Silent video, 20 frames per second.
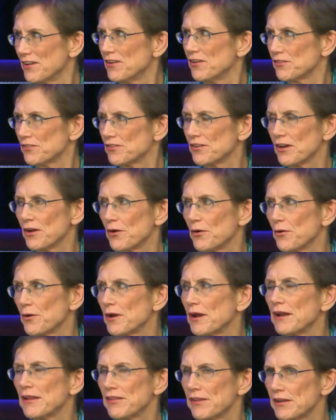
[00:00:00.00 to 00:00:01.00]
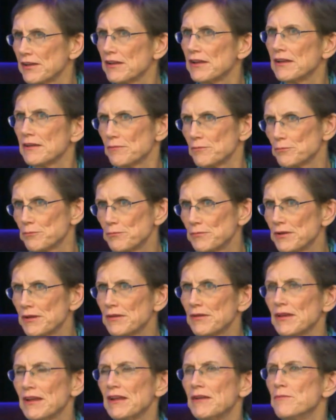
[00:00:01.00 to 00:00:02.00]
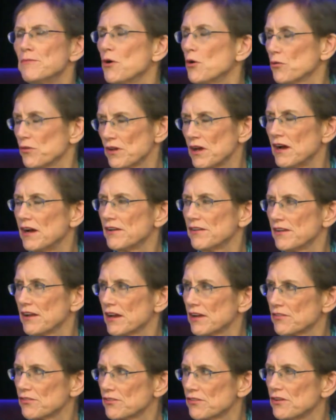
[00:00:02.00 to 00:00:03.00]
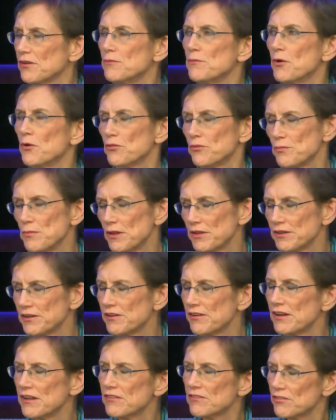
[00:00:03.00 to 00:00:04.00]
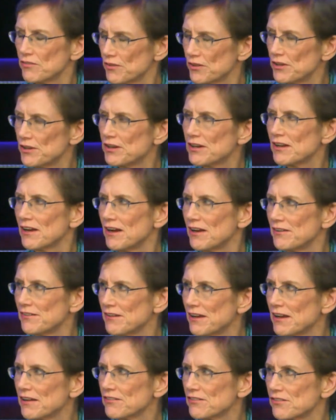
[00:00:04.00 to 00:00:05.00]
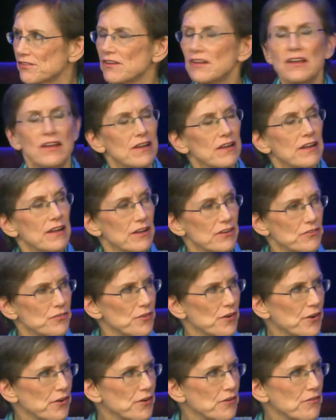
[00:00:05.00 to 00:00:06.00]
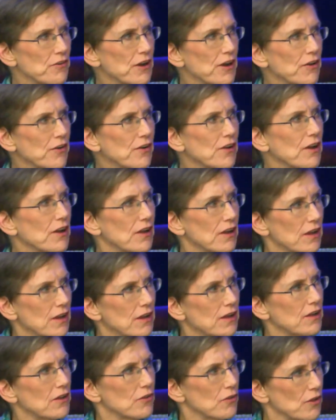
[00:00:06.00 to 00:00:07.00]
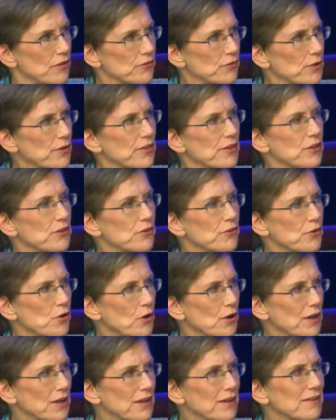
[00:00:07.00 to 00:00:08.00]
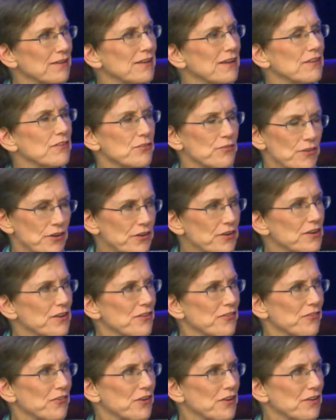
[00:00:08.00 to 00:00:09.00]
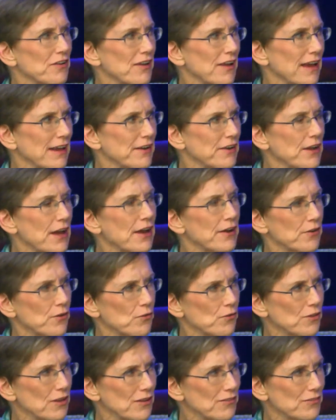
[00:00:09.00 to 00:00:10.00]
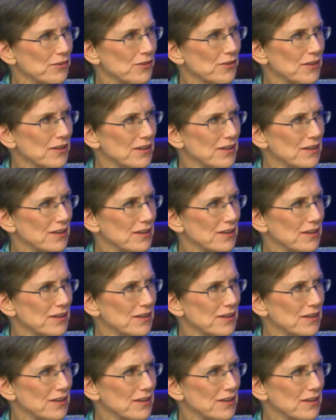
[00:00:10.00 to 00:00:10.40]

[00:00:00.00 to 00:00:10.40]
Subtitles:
So, and I think in both contexts, in both military and civilian context, it's very rare. So I think you're talking, it's very different at an adult level.